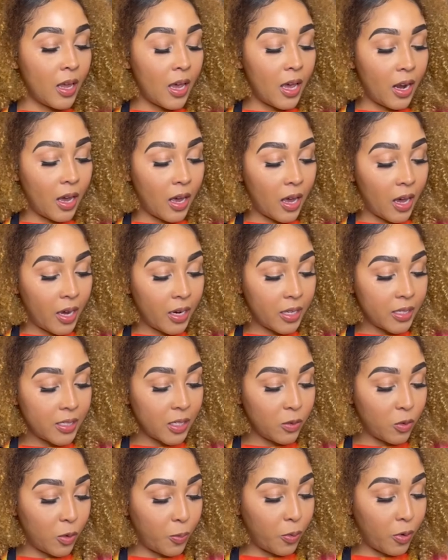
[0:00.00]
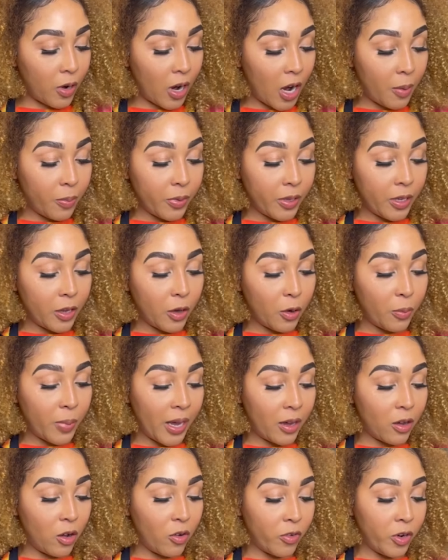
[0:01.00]
And I honestly will probably go
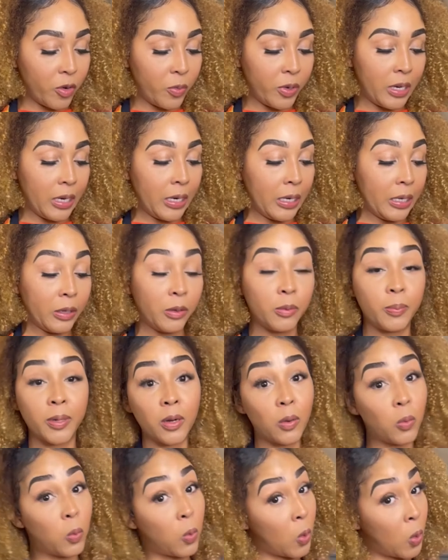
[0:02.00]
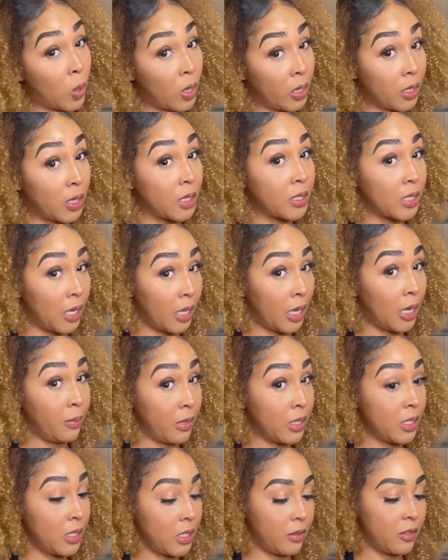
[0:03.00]
back over it with a little bit of water because I like
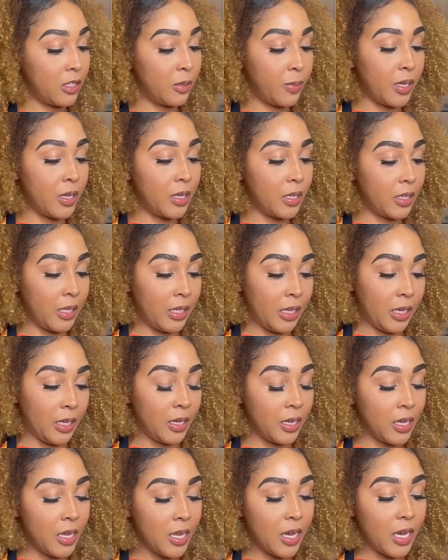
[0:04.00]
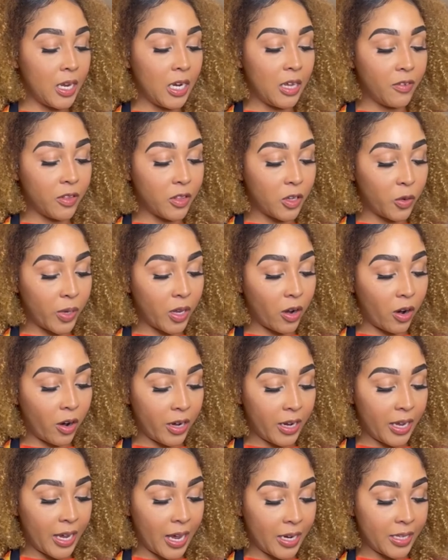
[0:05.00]
my stuff to be clean. And even though we
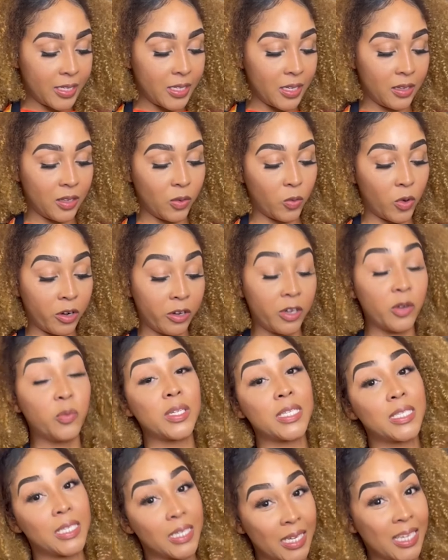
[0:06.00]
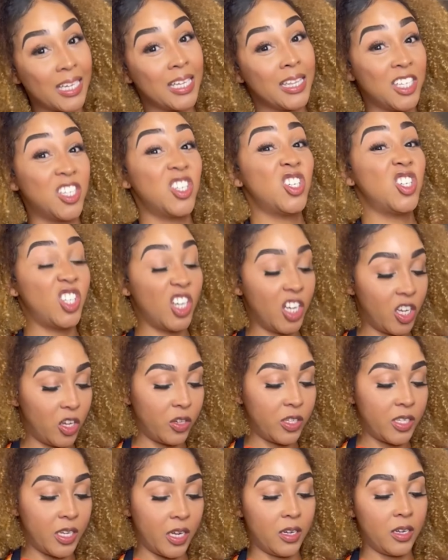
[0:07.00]
already had it sit in the water, it was sitting in the
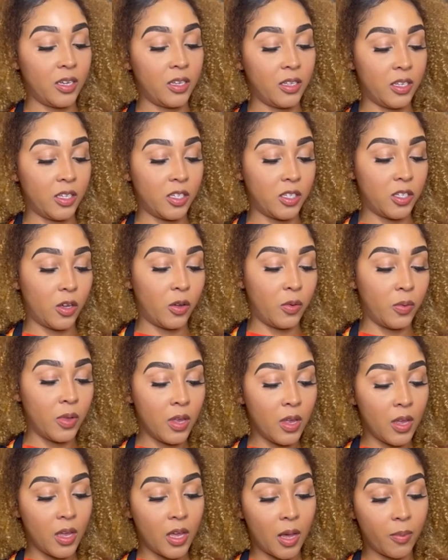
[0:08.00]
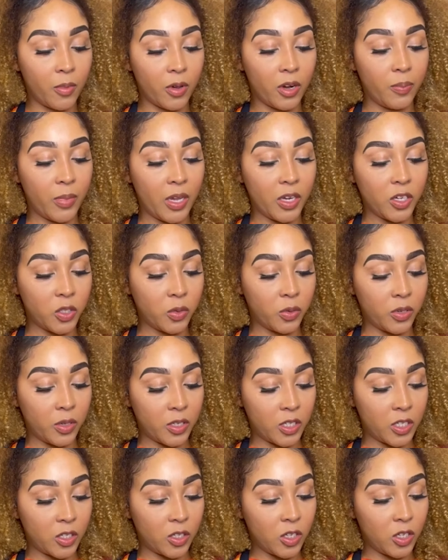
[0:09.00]
shell technically. So I'm going to make sure to
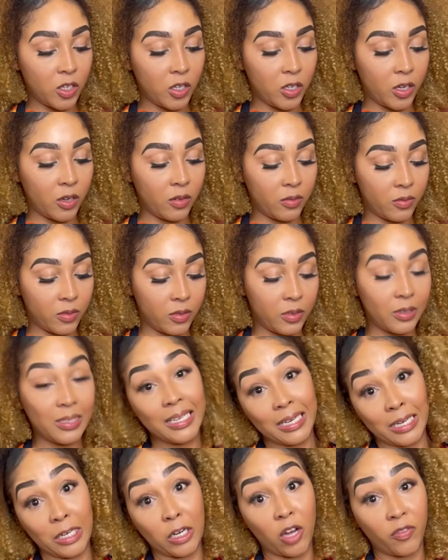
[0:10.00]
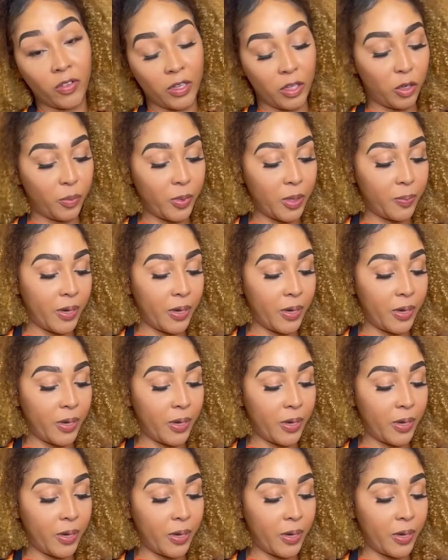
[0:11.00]
just, clean it off a little bit